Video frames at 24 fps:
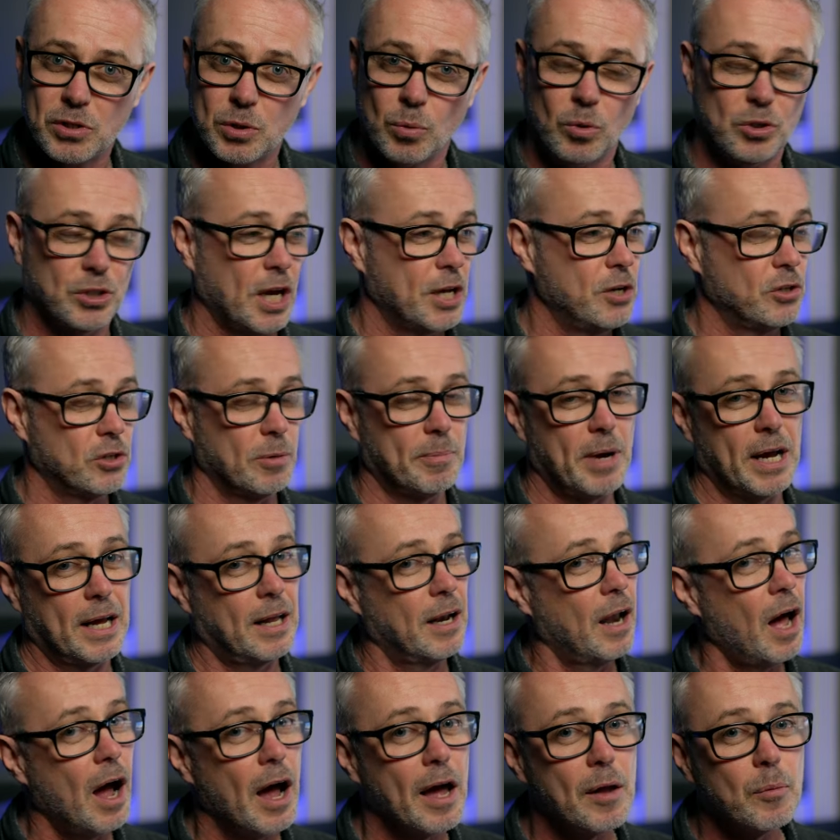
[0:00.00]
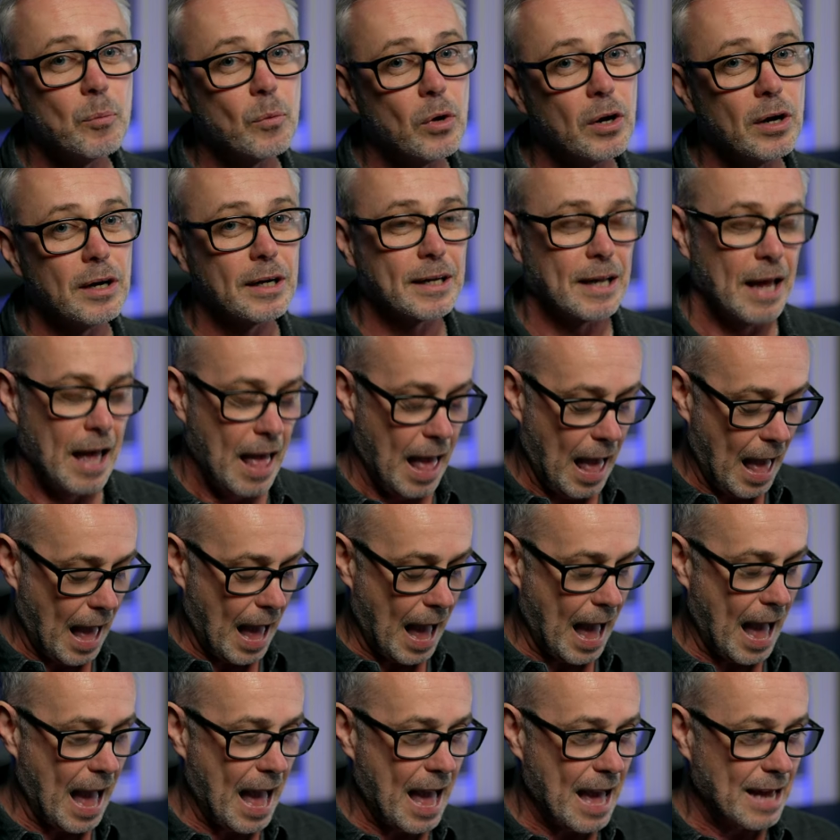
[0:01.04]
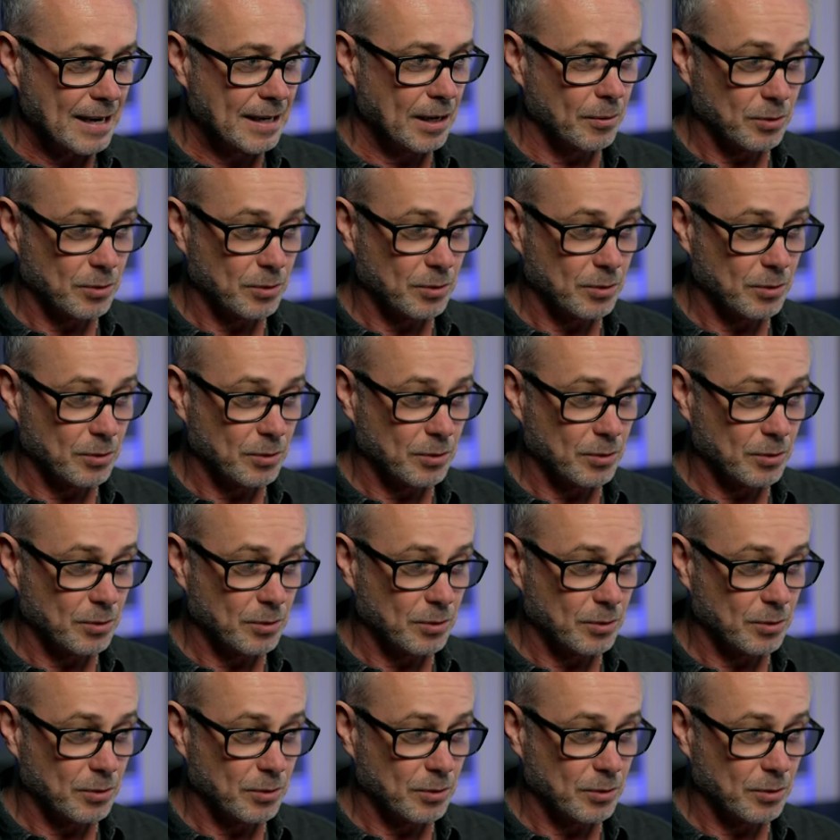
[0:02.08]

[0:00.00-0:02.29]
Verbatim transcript: the ones that I use on my client work. And it